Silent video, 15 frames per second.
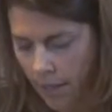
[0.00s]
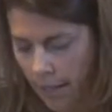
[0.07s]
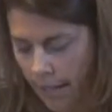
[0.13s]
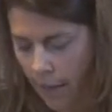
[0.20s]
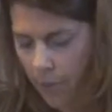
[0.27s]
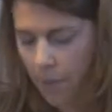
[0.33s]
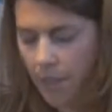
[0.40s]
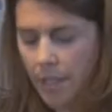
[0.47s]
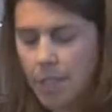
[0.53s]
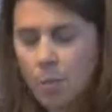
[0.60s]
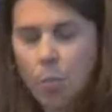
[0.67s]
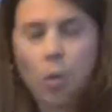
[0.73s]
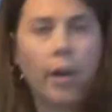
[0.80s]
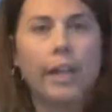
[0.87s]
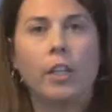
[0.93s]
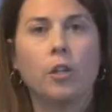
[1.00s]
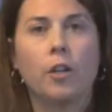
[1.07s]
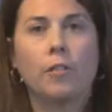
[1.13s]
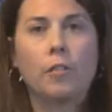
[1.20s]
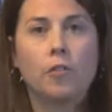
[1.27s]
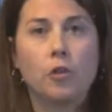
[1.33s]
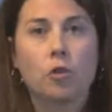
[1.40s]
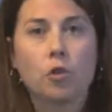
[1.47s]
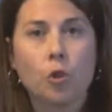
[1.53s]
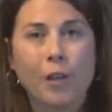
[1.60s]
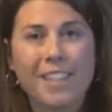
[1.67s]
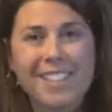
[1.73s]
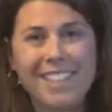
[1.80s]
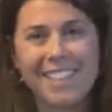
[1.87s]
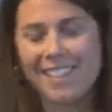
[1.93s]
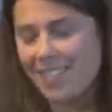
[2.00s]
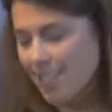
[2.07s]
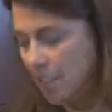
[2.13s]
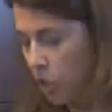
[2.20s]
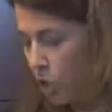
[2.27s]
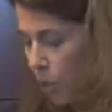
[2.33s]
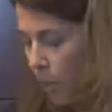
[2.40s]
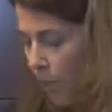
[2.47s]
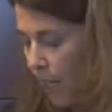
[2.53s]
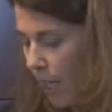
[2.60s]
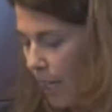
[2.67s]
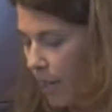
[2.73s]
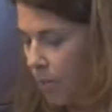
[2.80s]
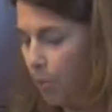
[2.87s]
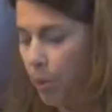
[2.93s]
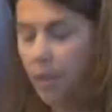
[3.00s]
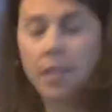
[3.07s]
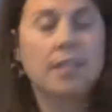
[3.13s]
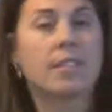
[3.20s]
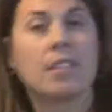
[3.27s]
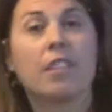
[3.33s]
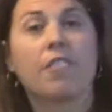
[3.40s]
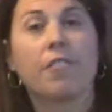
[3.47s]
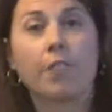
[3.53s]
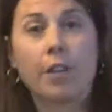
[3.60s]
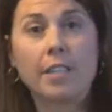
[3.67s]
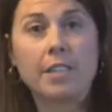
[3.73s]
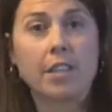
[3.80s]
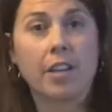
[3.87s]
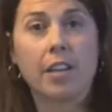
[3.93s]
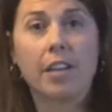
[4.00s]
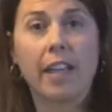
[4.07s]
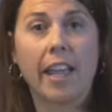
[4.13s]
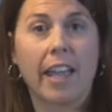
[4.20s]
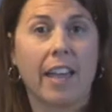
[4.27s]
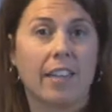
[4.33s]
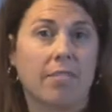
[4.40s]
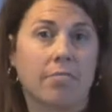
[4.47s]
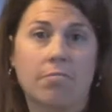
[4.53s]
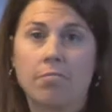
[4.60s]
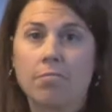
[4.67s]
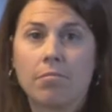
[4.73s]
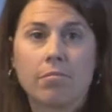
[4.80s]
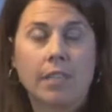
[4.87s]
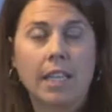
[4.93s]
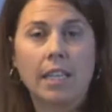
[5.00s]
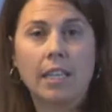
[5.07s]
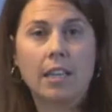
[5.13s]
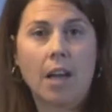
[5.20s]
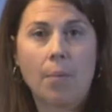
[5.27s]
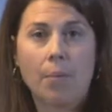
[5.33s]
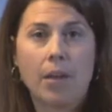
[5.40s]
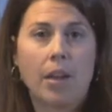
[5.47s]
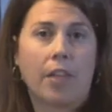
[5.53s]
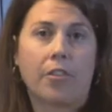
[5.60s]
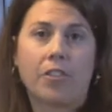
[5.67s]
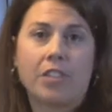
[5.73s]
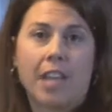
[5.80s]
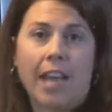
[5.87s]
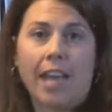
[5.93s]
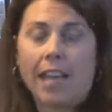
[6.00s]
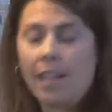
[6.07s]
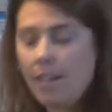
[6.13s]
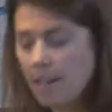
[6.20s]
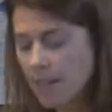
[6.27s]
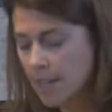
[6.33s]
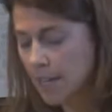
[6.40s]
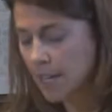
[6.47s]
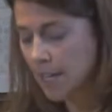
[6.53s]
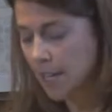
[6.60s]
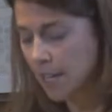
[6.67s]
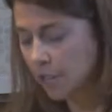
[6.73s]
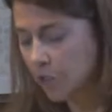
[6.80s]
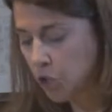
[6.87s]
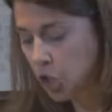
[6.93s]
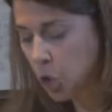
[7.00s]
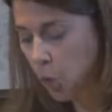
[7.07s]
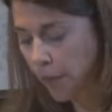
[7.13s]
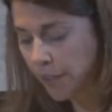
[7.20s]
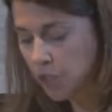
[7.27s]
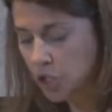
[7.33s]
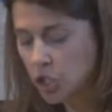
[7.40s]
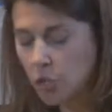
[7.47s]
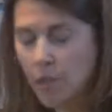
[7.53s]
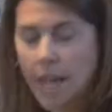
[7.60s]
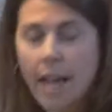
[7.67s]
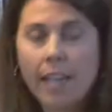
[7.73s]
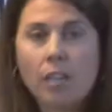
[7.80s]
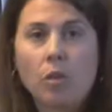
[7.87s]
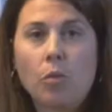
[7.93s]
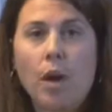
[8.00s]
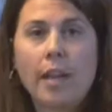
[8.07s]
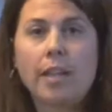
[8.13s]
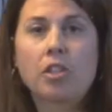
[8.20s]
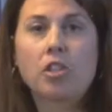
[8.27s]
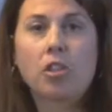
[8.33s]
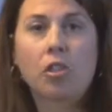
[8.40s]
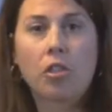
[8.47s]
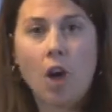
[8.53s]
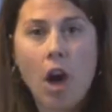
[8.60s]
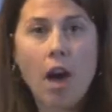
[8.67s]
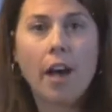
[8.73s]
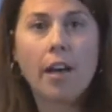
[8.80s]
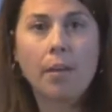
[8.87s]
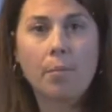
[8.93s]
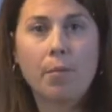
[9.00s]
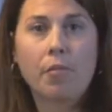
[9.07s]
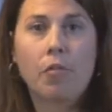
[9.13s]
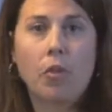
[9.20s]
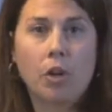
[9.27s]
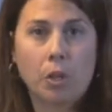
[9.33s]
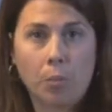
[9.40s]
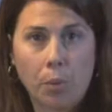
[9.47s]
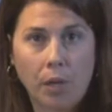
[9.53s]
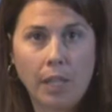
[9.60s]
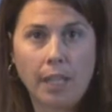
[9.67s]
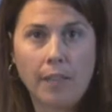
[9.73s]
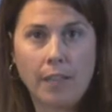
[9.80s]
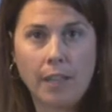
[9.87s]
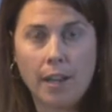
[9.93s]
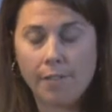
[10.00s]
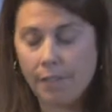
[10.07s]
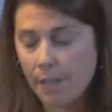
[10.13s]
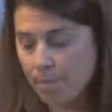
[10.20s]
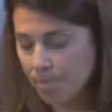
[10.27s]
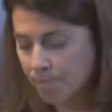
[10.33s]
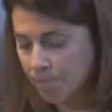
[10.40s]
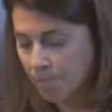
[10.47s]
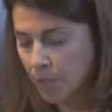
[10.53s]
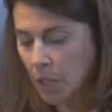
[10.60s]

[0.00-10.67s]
Now at this point you have a few choices. You can put this in the freezer and heat it up another day. If you're going to do that, you want it to thaw before you put it in the oven.